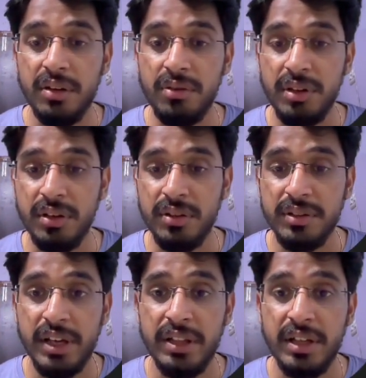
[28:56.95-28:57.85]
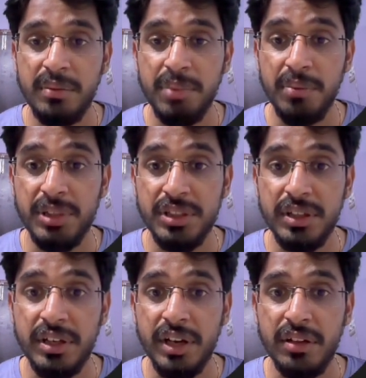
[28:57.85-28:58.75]
over here saying that permission
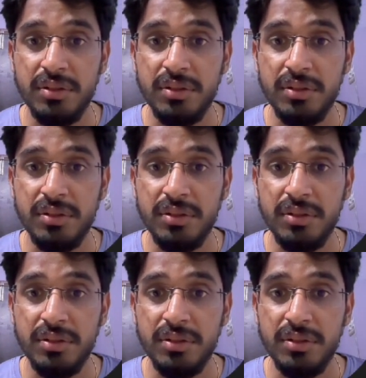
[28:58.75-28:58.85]
denied.